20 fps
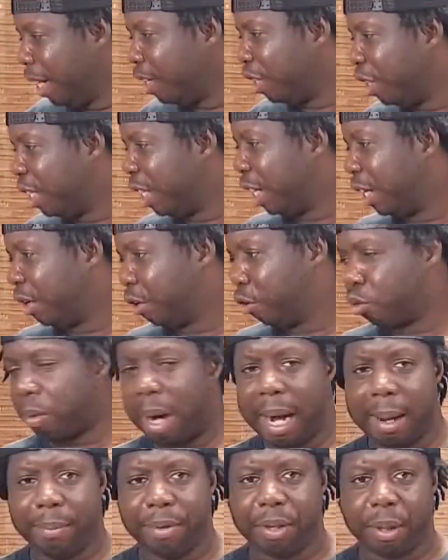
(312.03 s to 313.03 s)
actually gonna
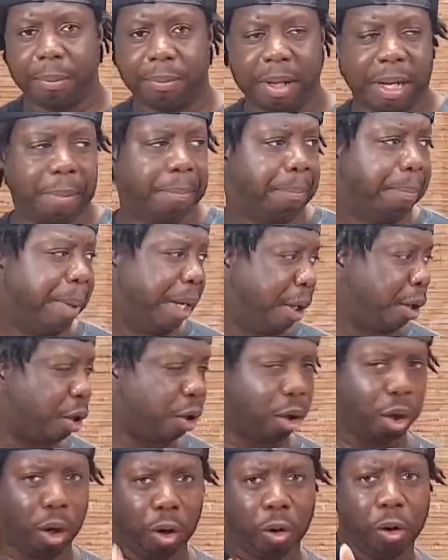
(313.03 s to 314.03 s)
grab something
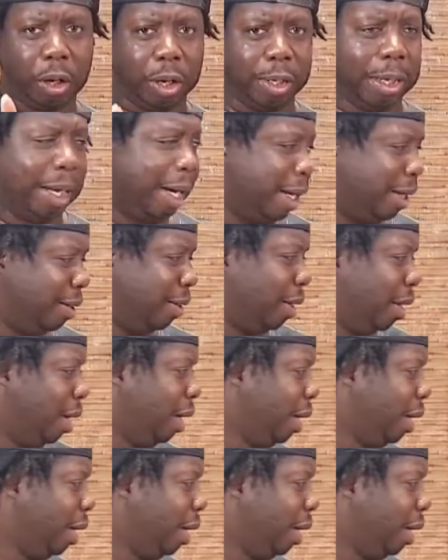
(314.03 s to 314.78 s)
bigger. Hold on, guys.